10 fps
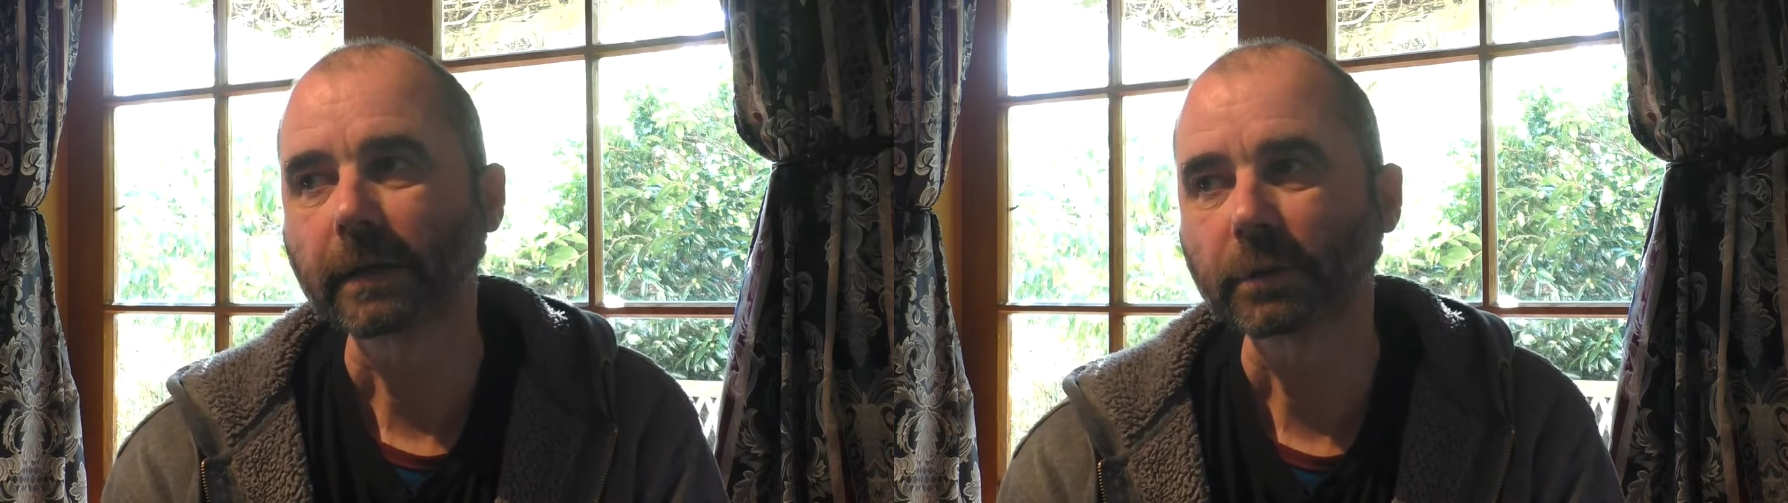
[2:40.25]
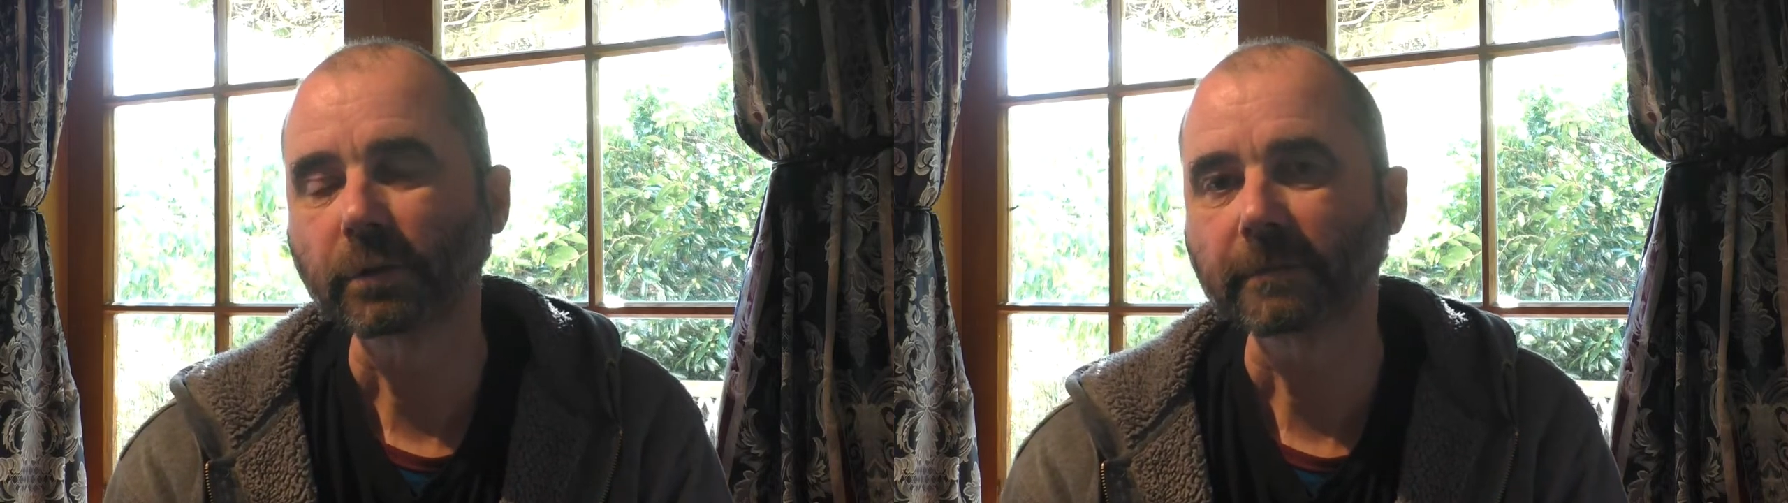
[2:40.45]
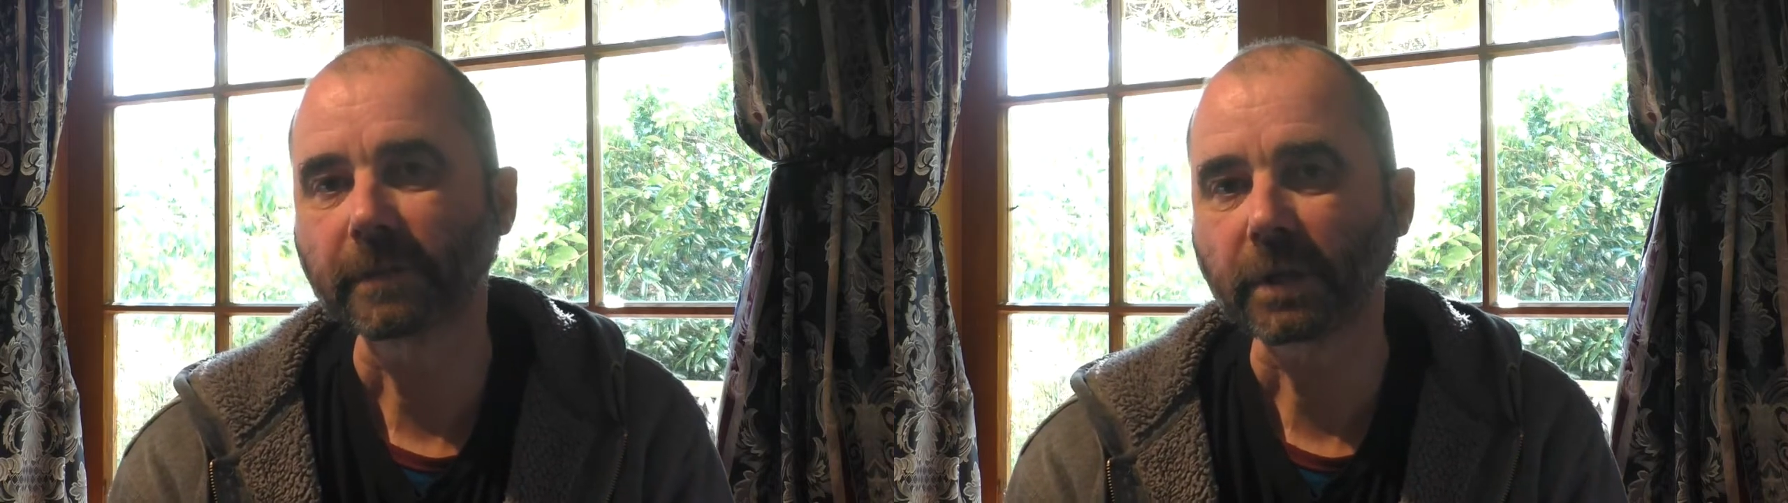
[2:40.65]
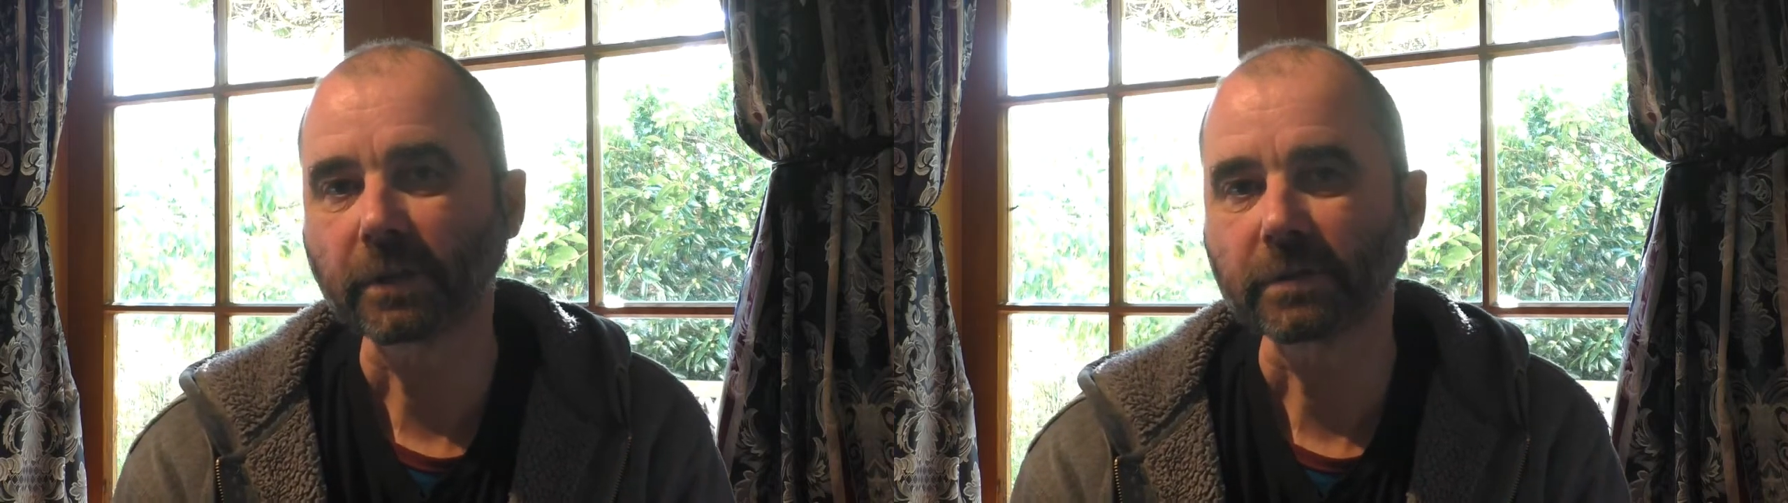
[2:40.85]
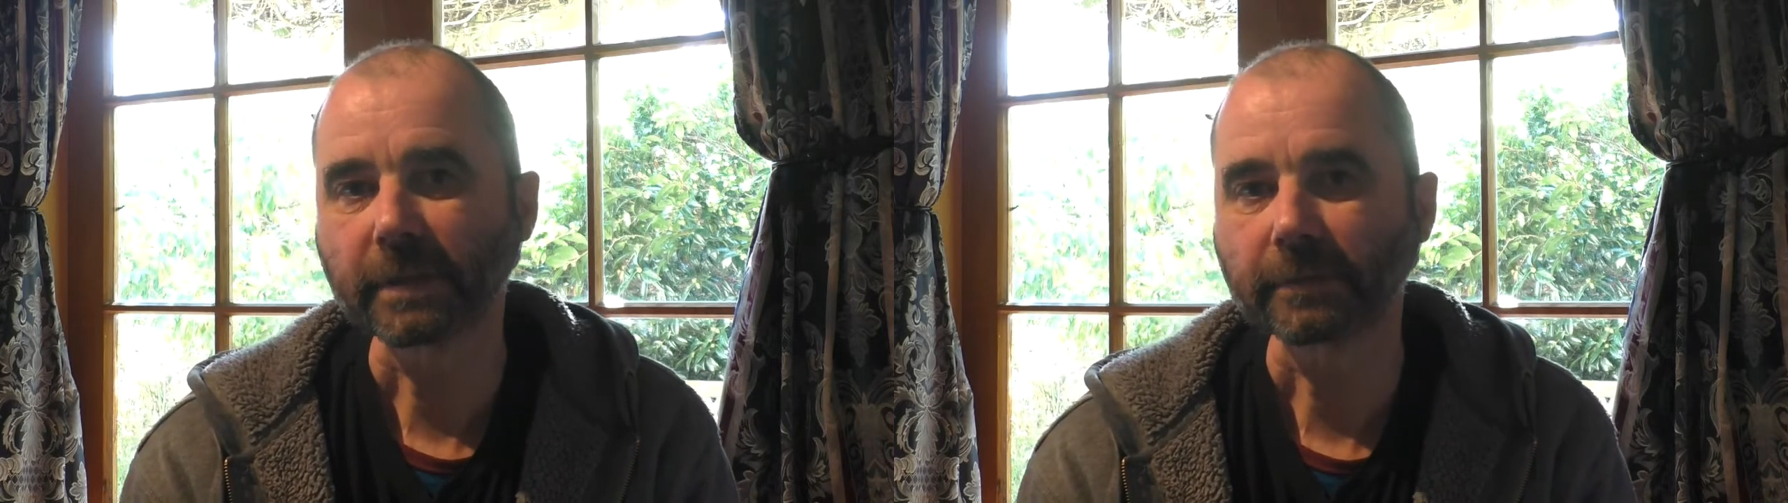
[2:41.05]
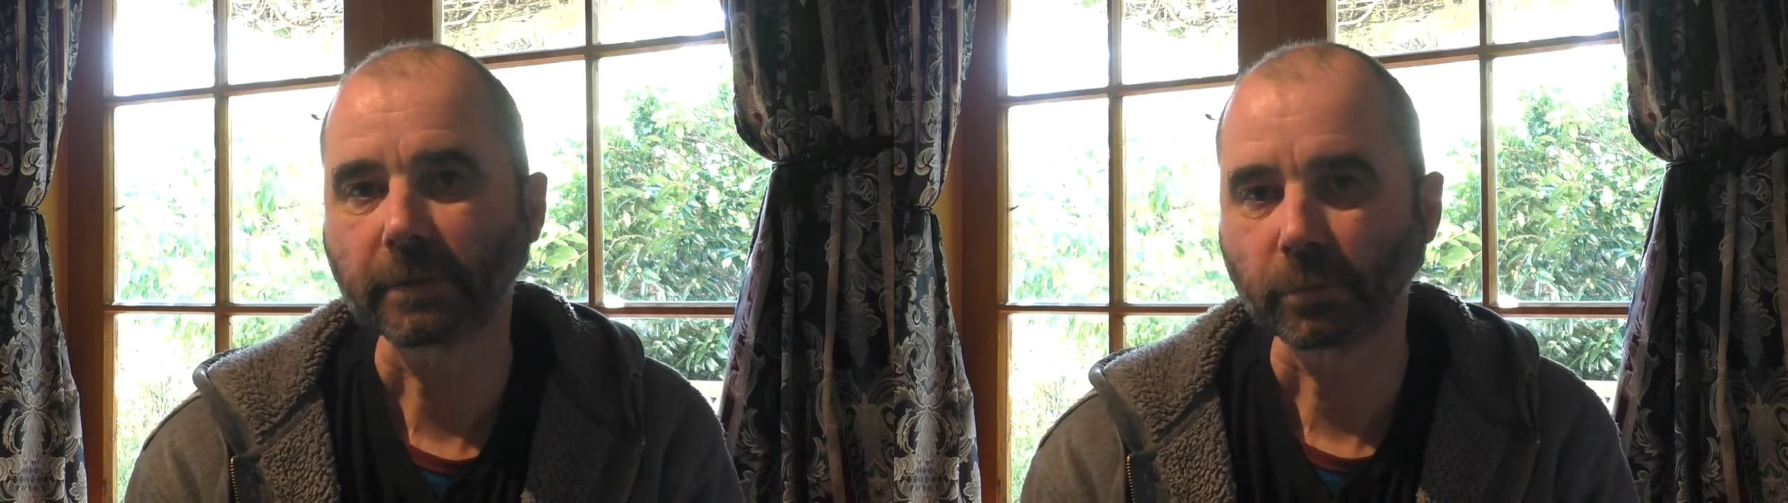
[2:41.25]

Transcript: doing videos every